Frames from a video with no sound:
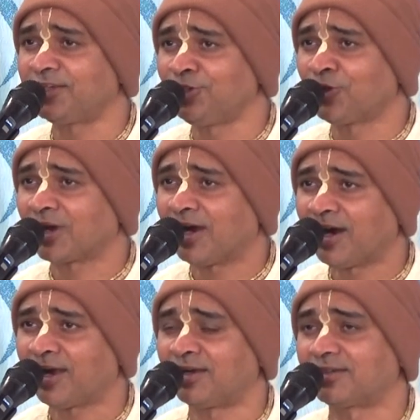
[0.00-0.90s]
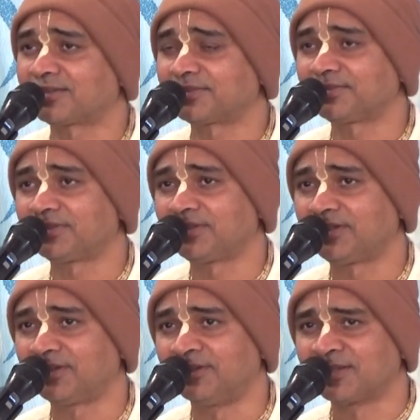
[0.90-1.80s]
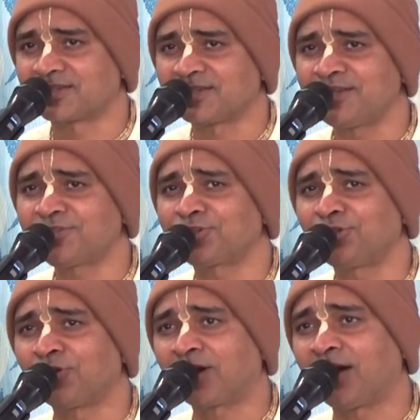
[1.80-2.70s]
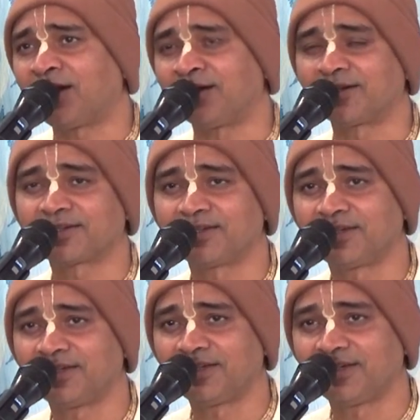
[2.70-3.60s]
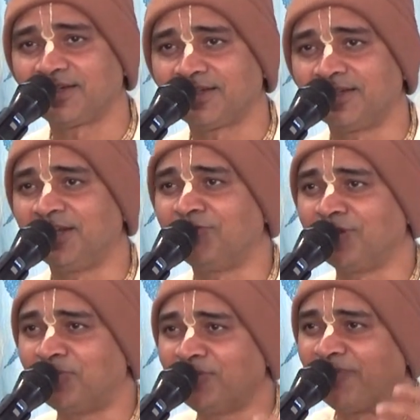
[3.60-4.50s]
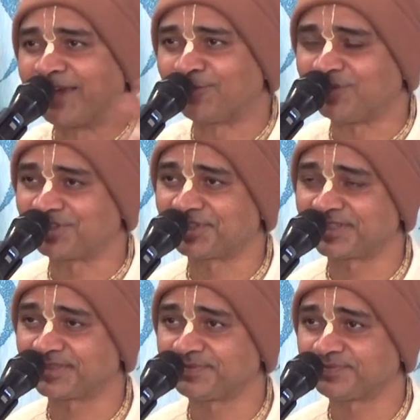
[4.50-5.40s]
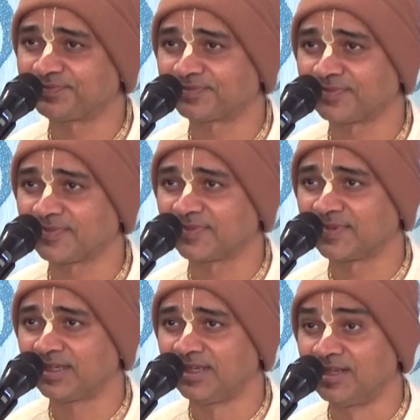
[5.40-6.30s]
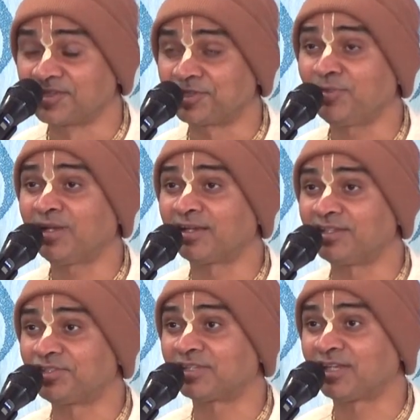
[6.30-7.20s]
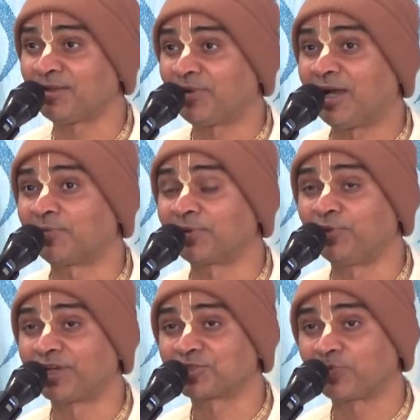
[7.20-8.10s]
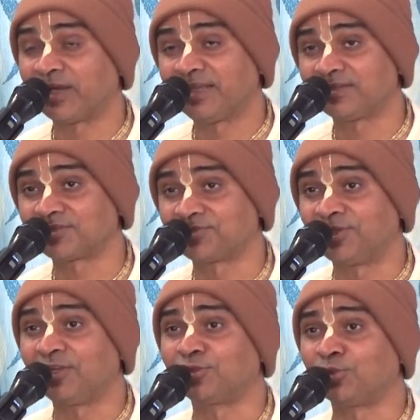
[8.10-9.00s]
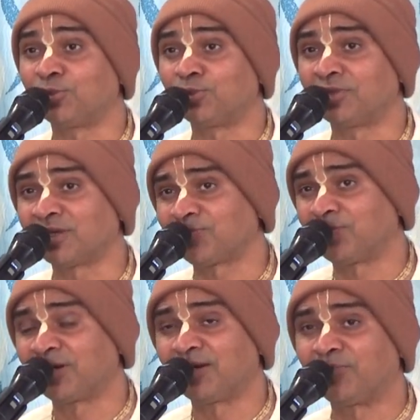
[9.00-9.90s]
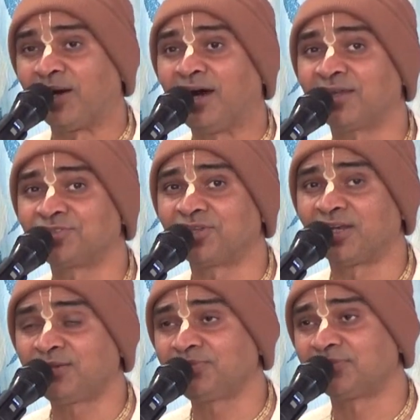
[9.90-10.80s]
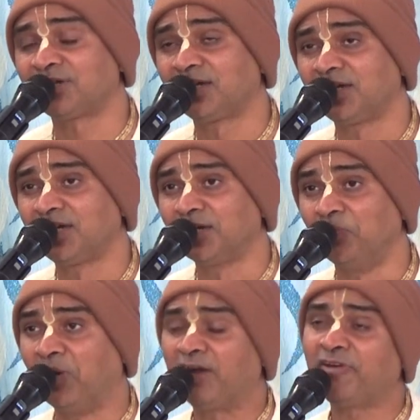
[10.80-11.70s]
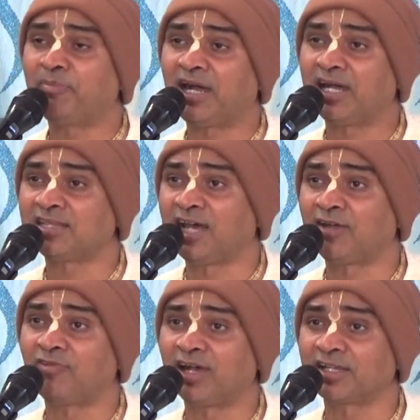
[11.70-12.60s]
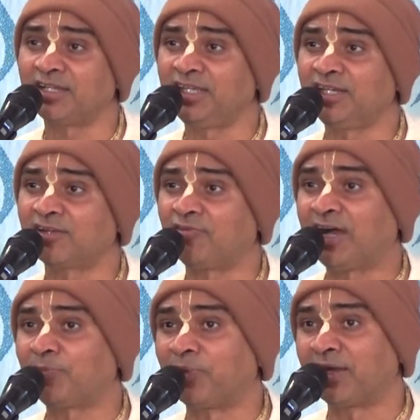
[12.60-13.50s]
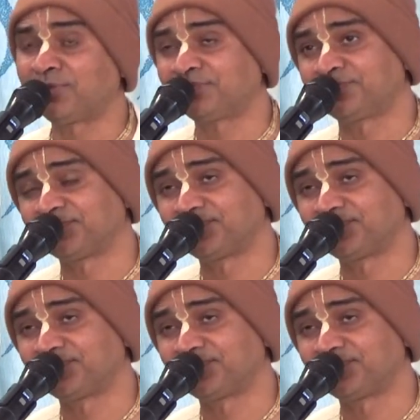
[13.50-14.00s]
in your heart, the sins in your heart, they will be vanquished. Similarly, Chaitanya Mahaprabhu explains, Cheto darpana marjanam bhava mahadavagni nirvapanam.